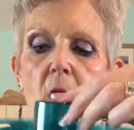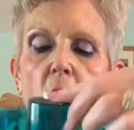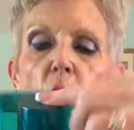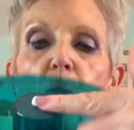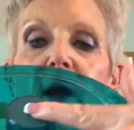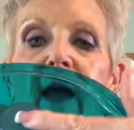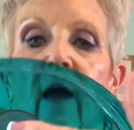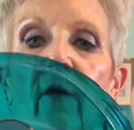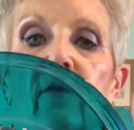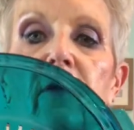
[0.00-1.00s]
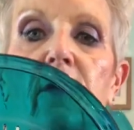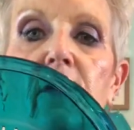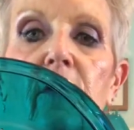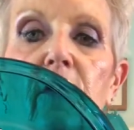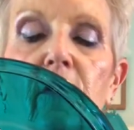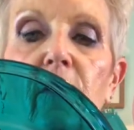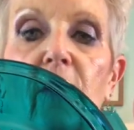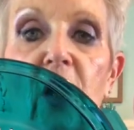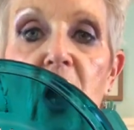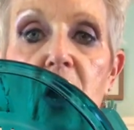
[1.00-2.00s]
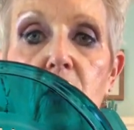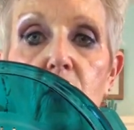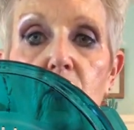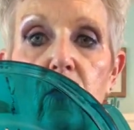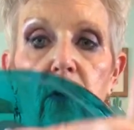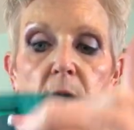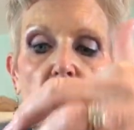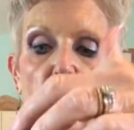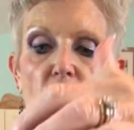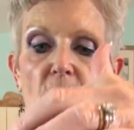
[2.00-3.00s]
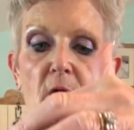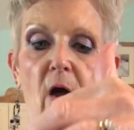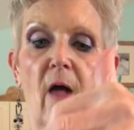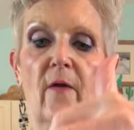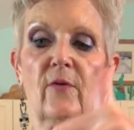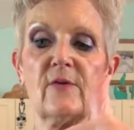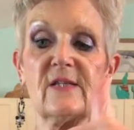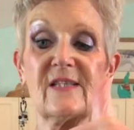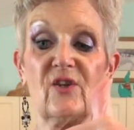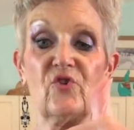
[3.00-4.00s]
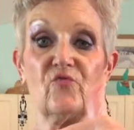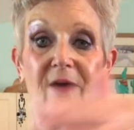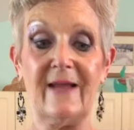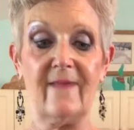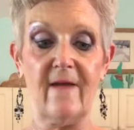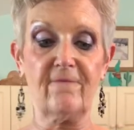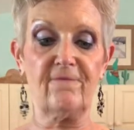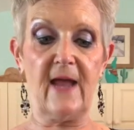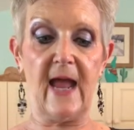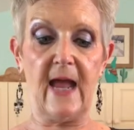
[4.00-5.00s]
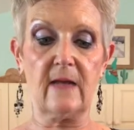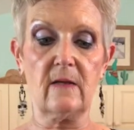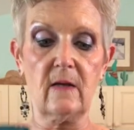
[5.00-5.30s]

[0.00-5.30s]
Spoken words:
around the cone over the colander, so it's going to drain that fat